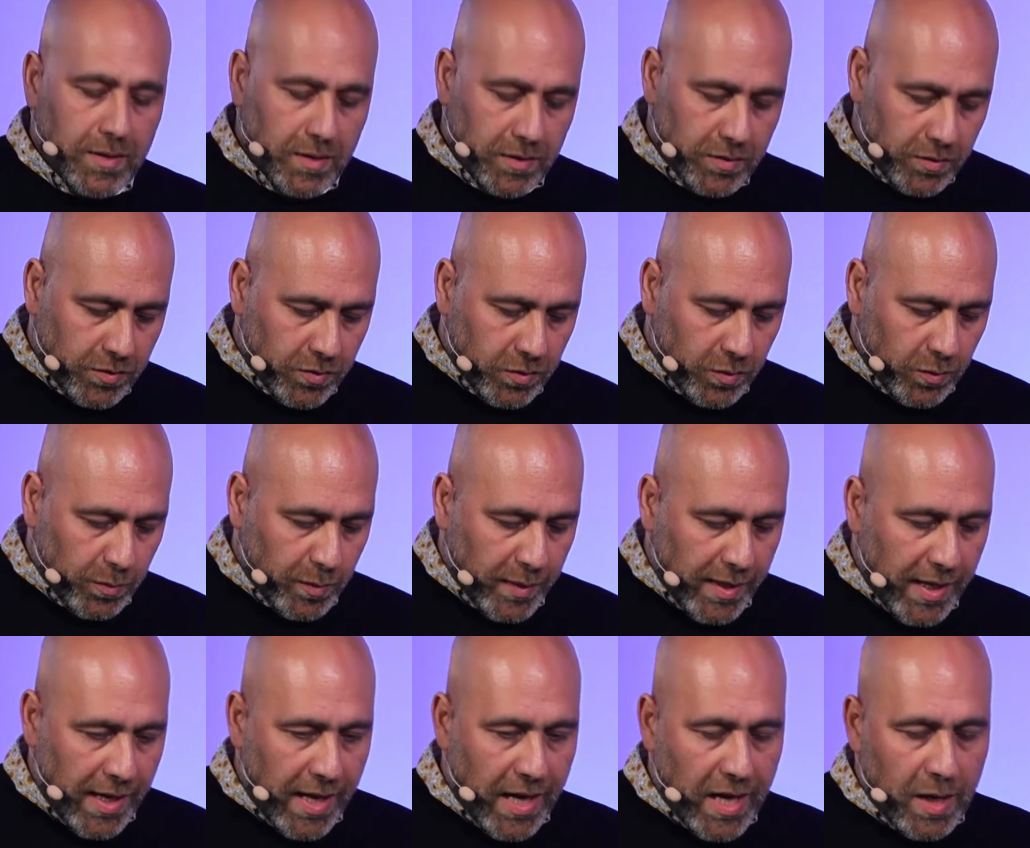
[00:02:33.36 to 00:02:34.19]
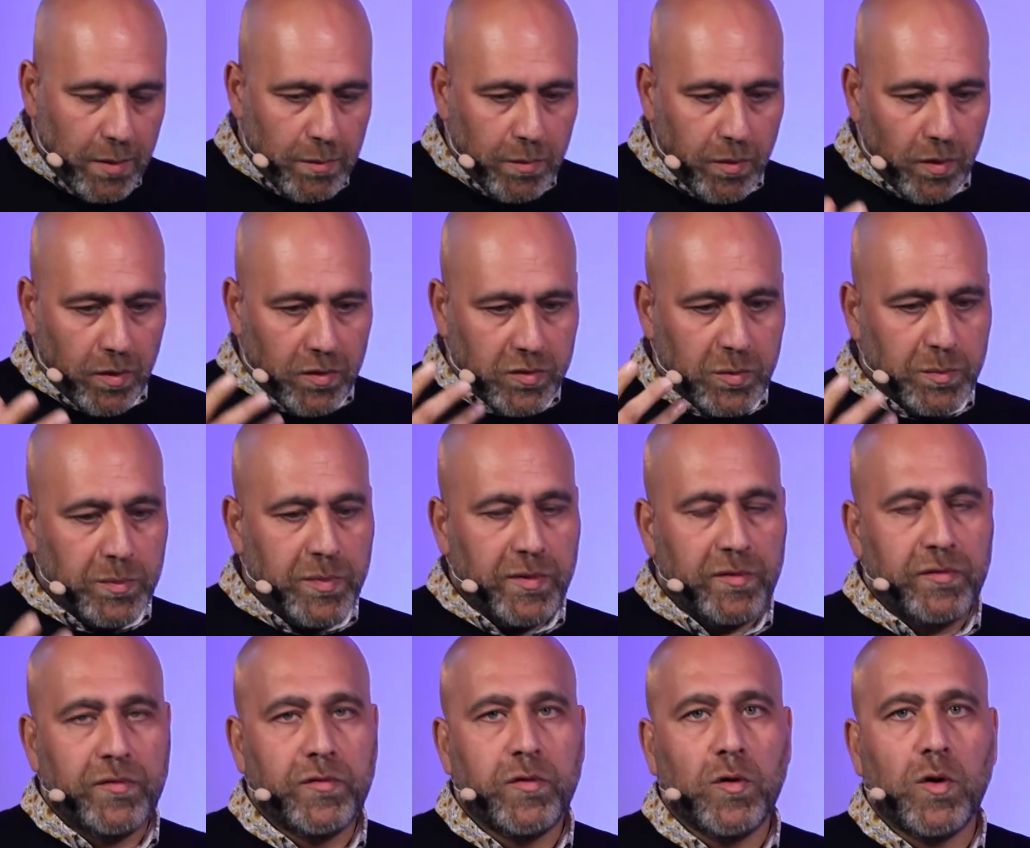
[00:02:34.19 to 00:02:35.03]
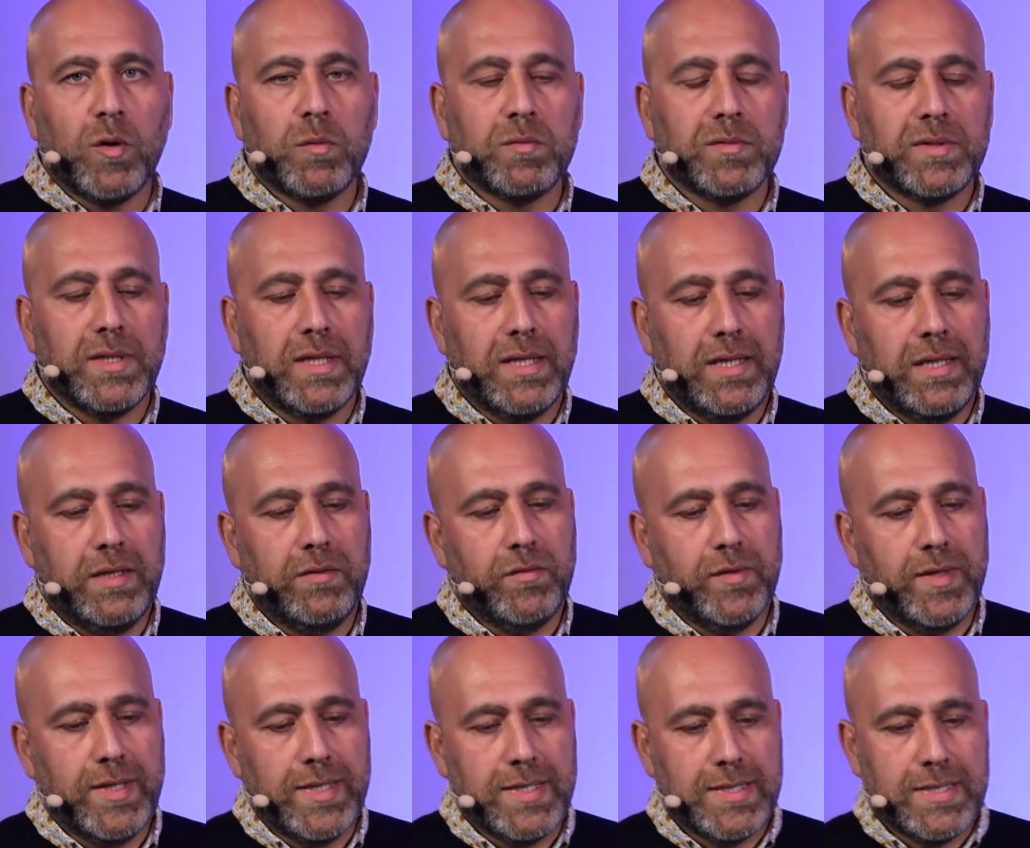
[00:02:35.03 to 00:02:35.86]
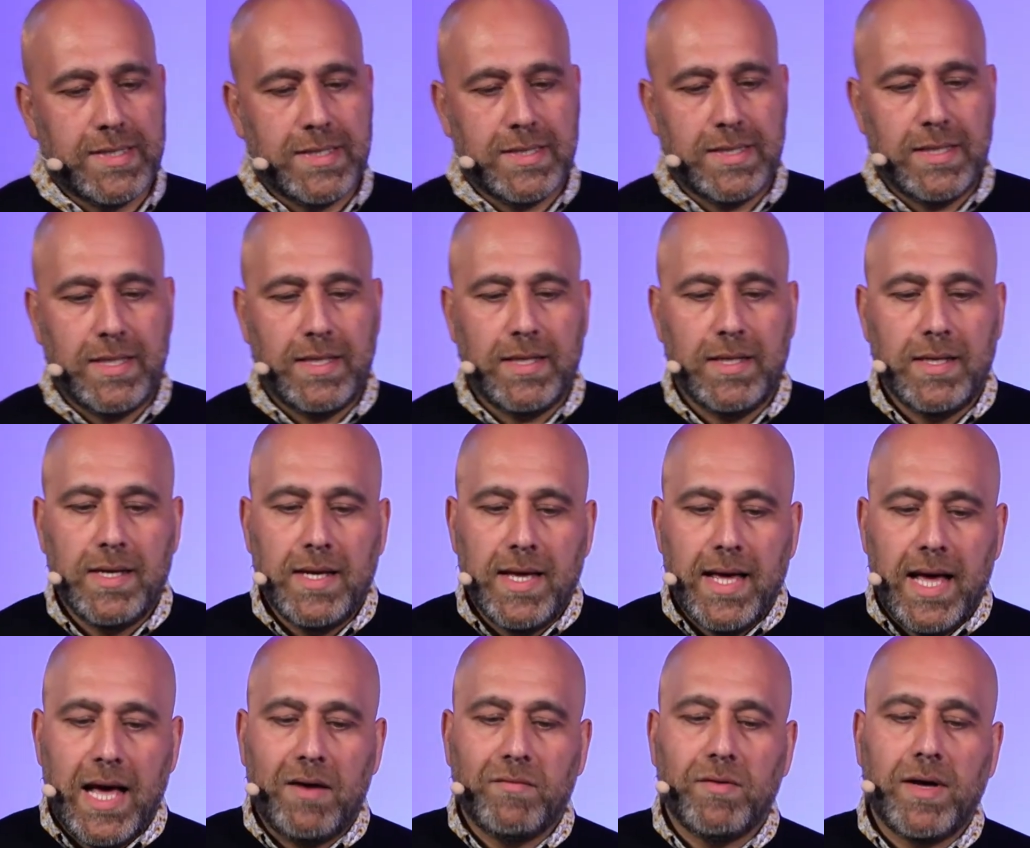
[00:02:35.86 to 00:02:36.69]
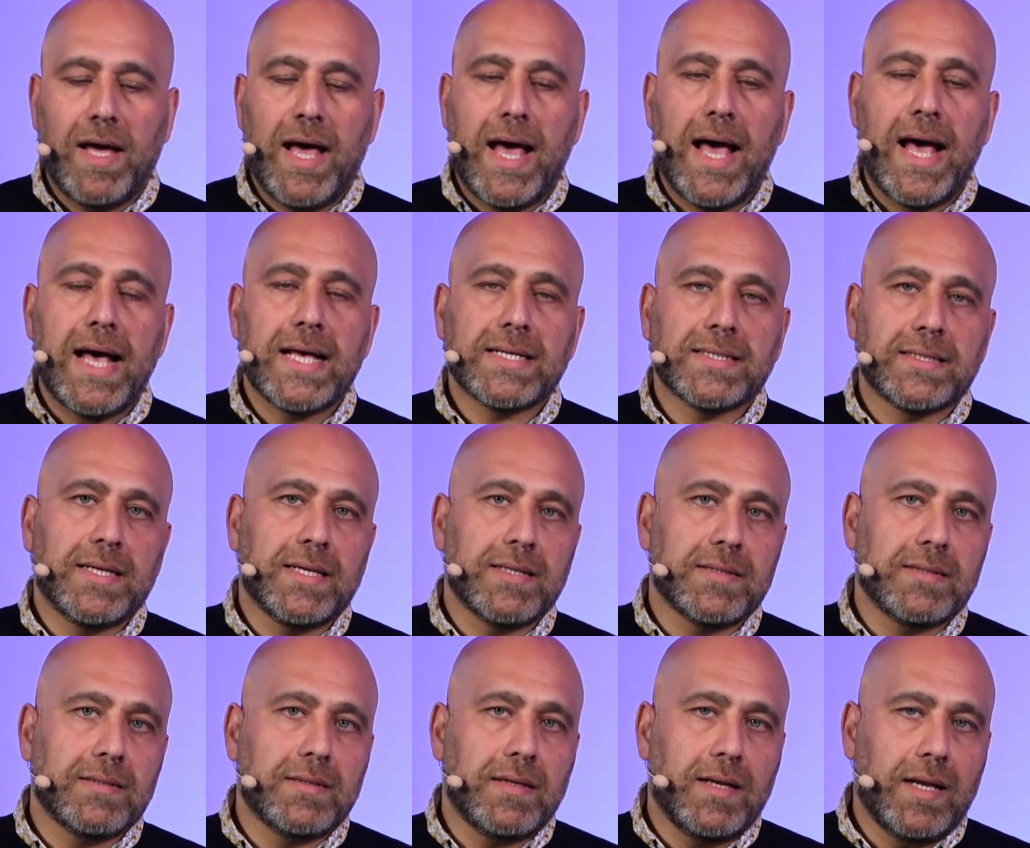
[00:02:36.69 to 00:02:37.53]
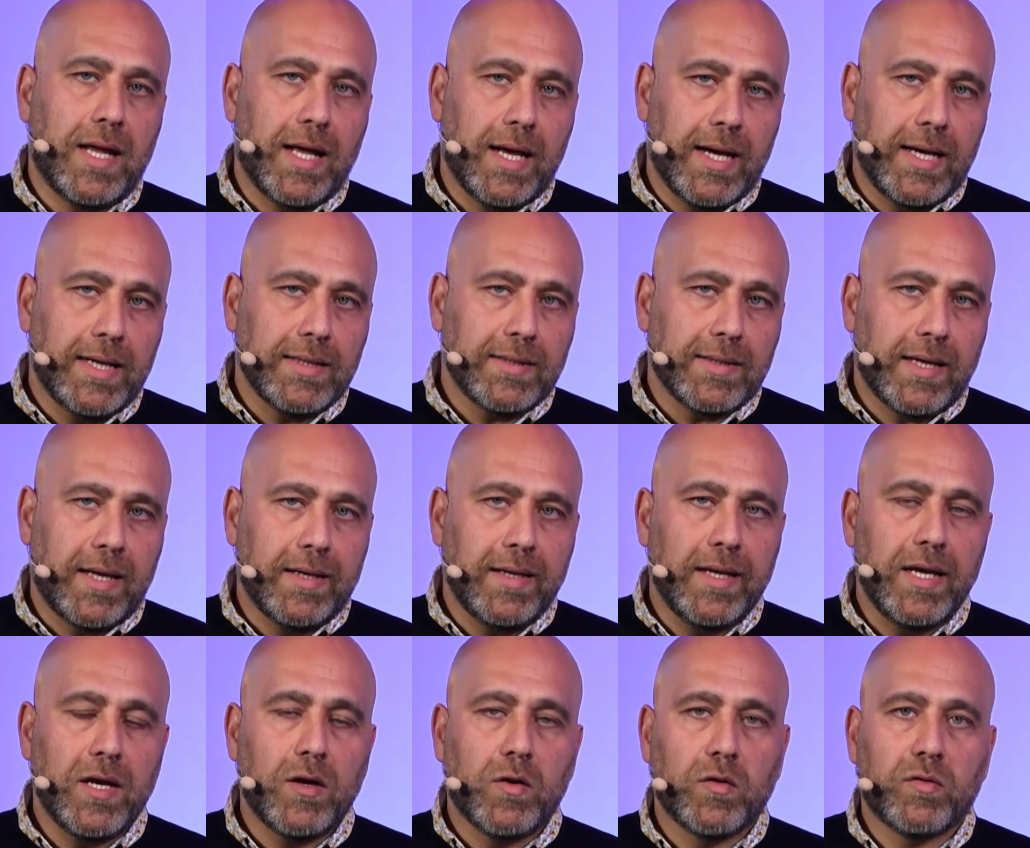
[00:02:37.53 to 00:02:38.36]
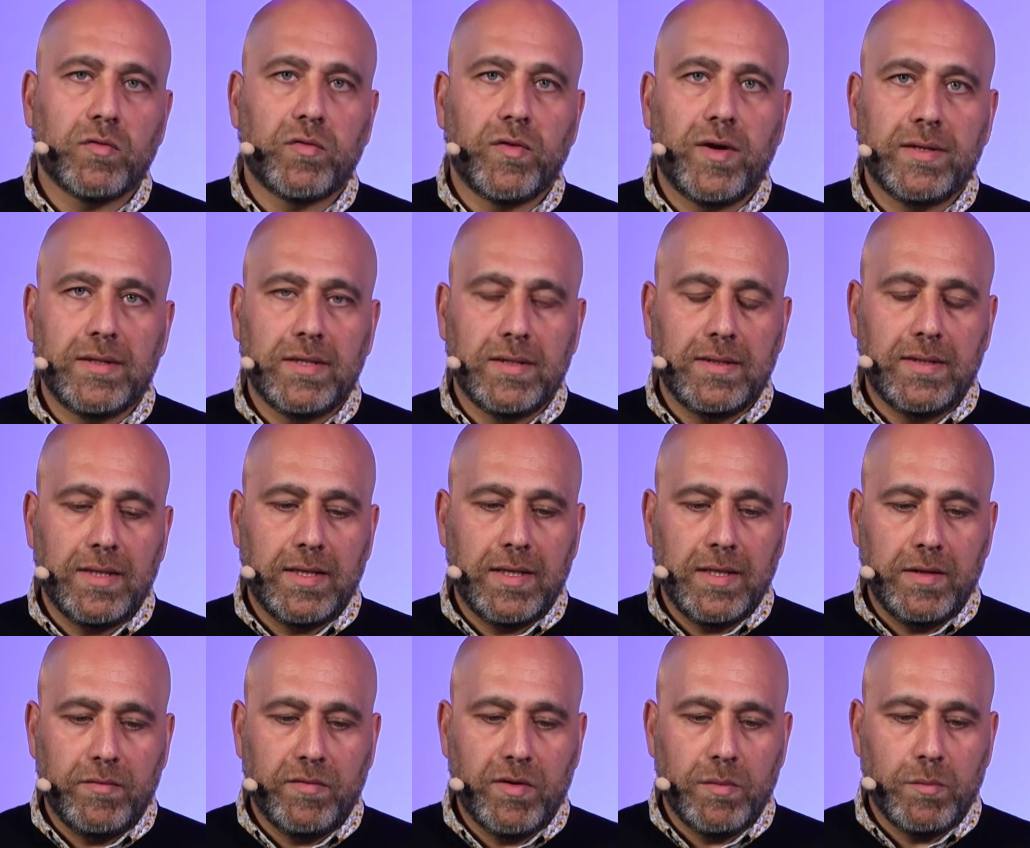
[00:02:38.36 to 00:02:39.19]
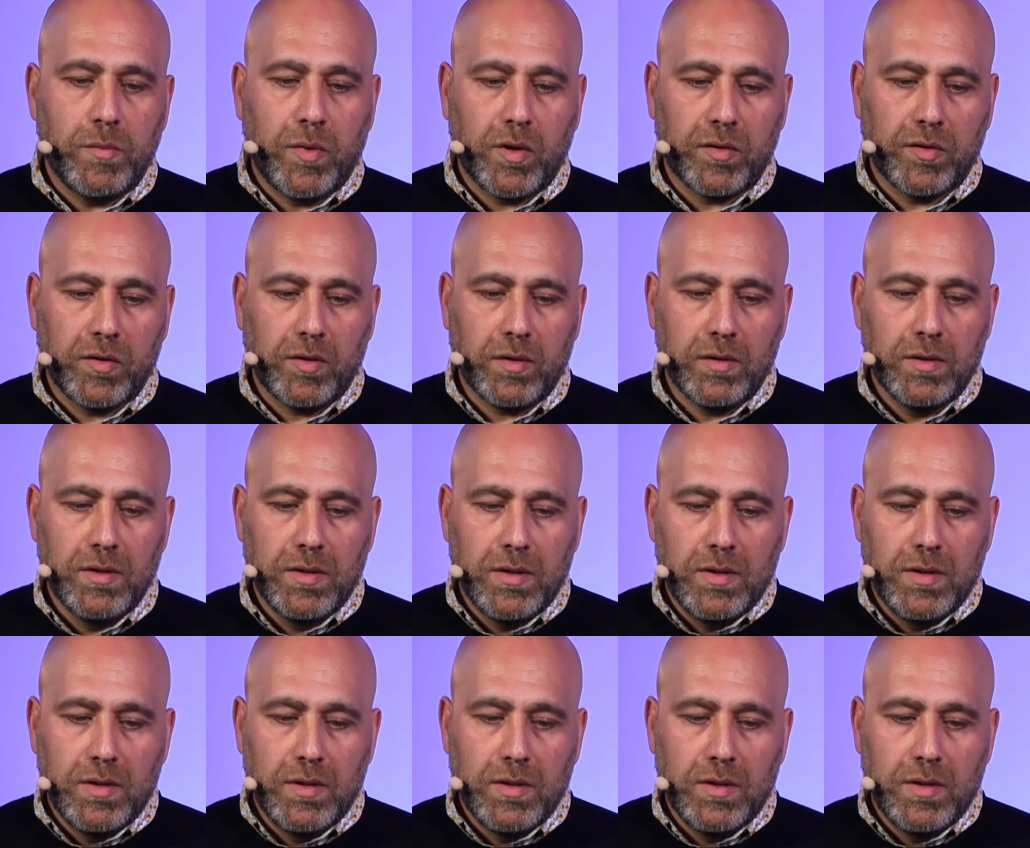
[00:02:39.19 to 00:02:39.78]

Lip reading: to be able to perform deliveries, have an asset-light and eco-friendly delivery model.